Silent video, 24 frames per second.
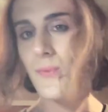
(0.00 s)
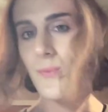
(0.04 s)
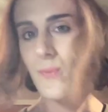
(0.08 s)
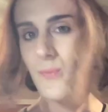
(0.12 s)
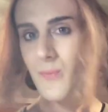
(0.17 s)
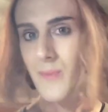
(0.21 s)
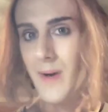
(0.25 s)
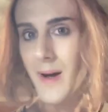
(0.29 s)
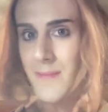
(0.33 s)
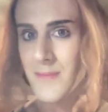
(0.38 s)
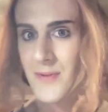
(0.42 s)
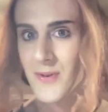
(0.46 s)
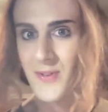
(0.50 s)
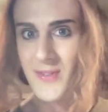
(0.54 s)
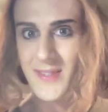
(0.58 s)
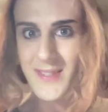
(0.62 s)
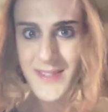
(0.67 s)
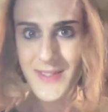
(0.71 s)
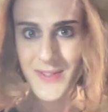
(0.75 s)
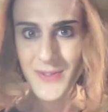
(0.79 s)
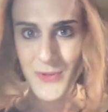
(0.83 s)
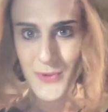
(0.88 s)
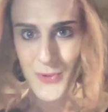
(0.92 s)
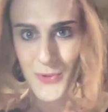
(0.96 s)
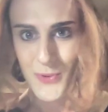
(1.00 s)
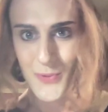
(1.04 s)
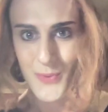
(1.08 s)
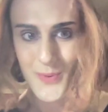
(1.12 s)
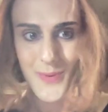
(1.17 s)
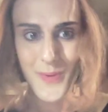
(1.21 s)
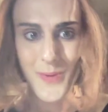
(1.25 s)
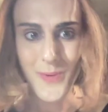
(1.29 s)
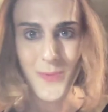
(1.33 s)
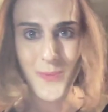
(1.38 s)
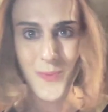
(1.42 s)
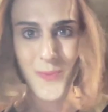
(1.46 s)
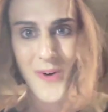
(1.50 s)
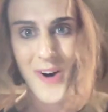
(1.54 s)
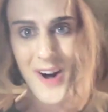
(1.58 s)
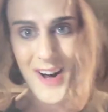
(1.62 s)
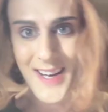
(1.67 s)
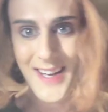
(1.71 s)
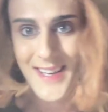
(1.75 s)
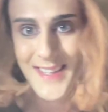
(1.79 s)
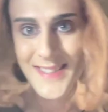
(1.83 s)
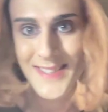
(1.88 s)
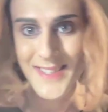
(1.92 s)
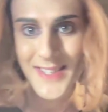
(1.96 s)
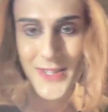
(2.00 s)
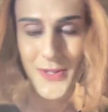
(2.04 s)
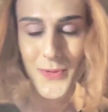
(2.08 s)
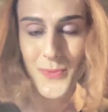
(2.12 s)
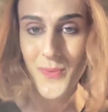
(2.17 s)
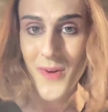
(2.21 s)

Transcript: remember in school when we'd walk into the